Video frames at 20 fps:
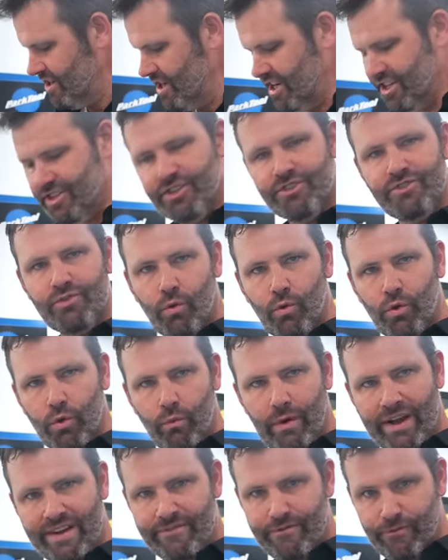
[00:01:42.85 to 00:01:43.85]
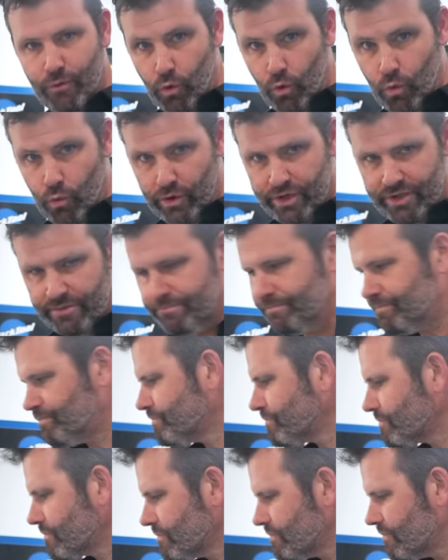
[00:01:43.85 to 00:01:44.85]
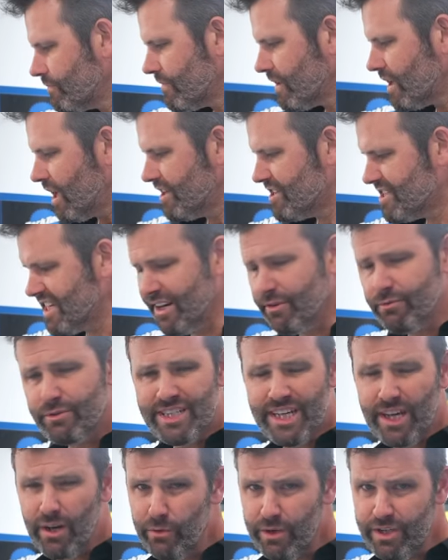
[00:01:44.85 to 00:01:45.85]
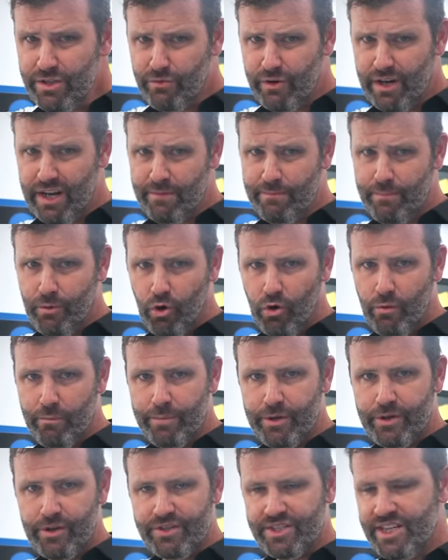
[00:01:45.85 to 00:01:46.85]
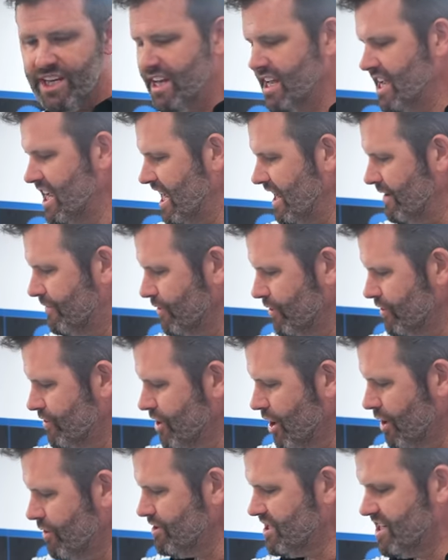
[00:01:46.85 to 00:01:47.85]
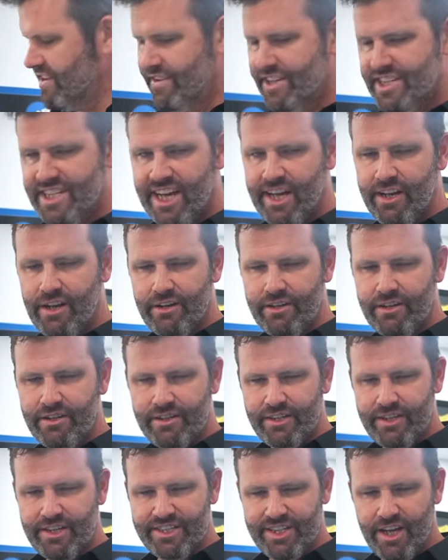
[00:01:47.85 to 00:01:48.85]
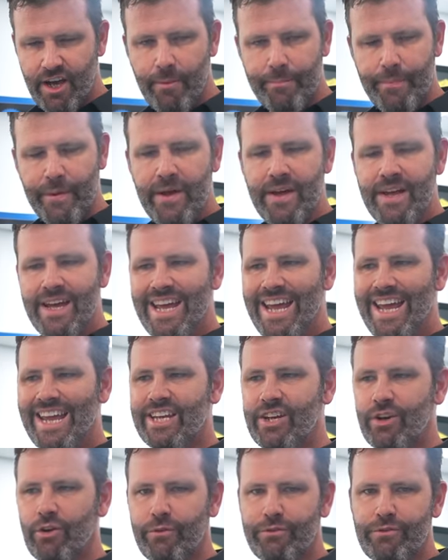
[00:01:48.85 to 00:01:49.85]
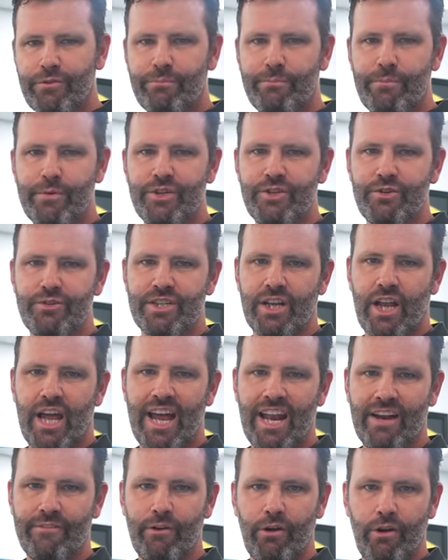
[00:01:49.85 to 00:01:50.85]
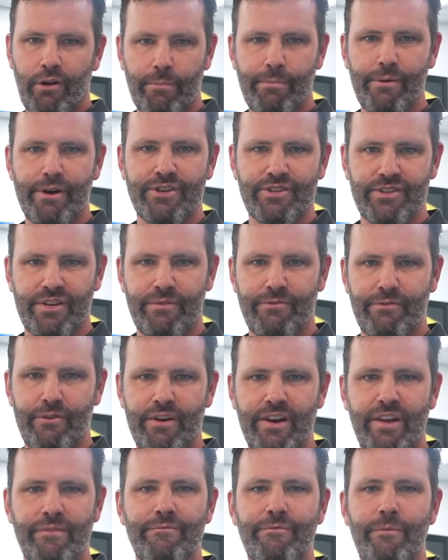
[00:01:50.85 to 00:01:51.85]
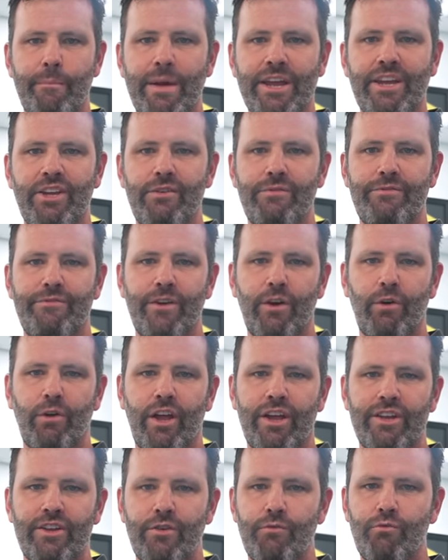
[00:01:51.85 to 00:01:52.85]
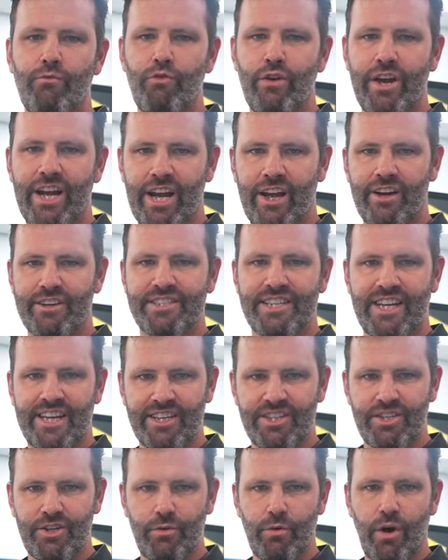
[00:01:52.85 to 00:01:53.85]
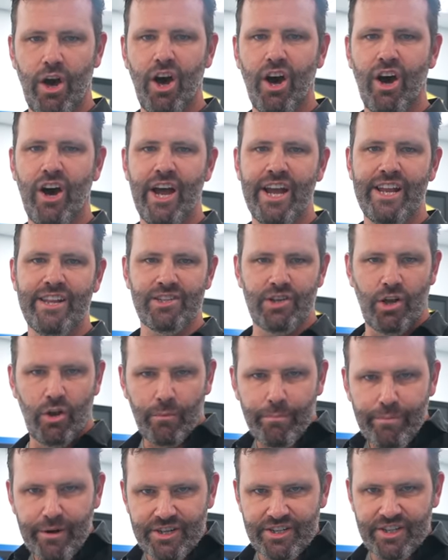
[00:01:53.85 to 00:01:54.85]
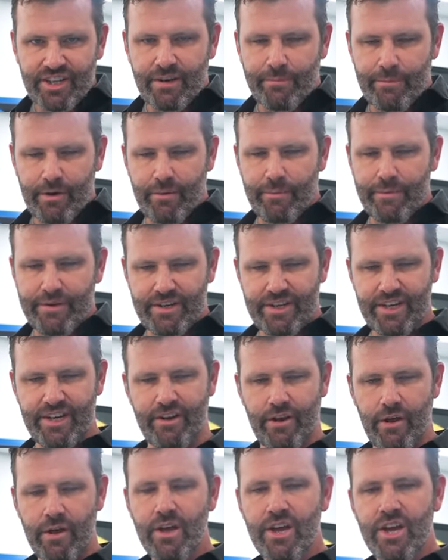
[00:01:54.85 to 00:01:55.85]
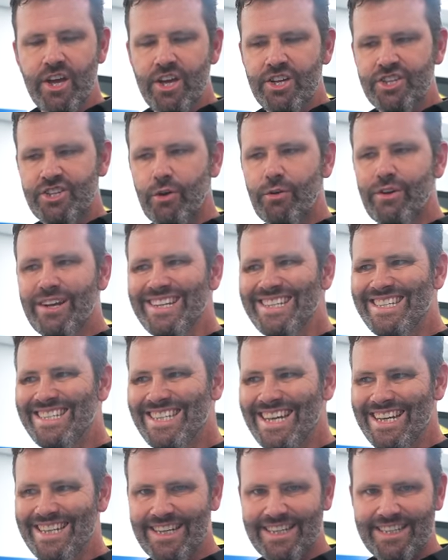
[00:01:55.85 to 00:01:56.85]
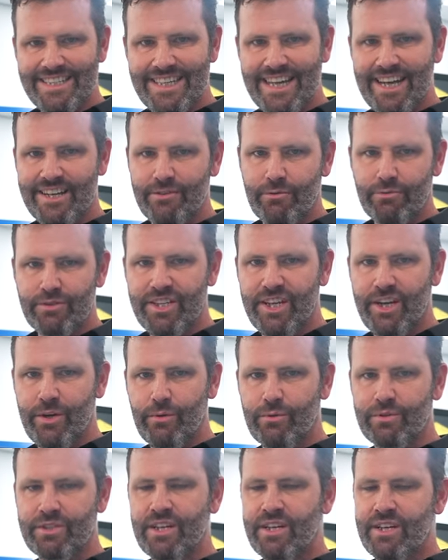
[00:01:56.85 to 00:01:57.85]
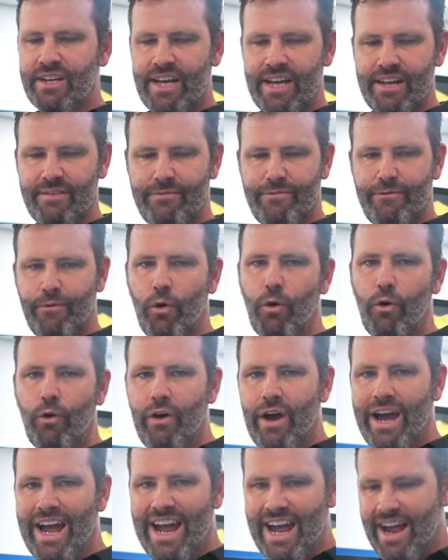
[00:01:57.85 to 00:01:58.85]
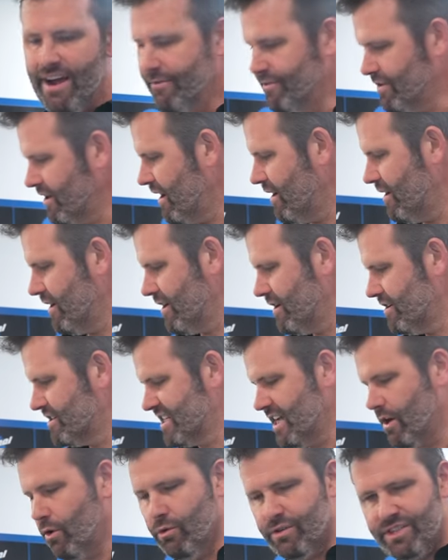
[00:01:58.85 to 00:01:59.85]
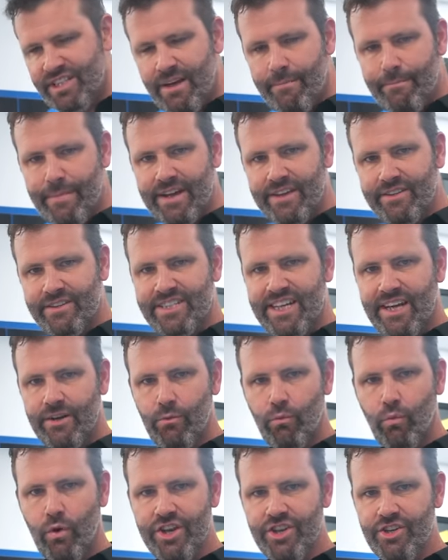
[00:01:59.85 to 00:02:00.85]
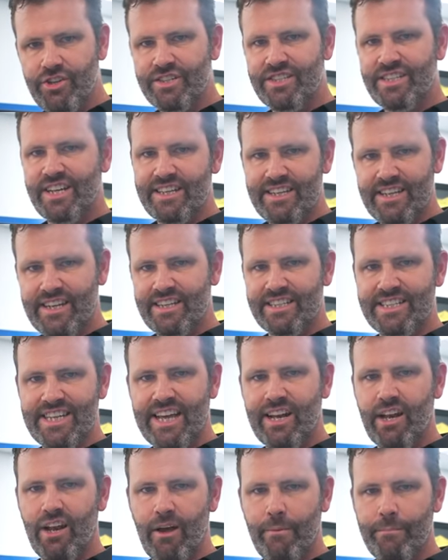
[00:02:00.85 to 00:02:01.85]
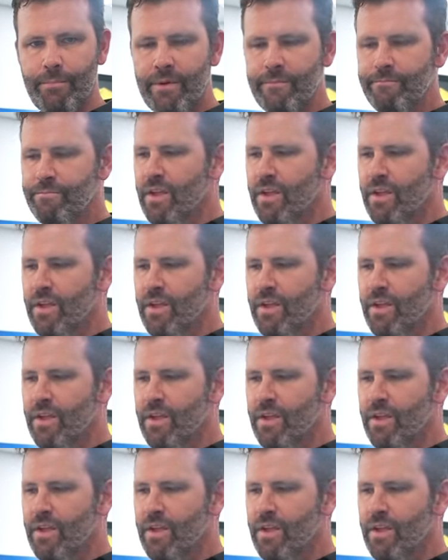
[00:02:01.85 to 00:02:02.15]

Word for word: It's just all the way forward. Saddle tilt is really important because if your nose of your saddle is up, it can often produce a hell of a lot of pressure at the front and make you feel like you really are sitting too high. There's a lot of pressure coming up into you. So consider saddle tilt and fore aft or setback of the saddle when you're setting your saddle up.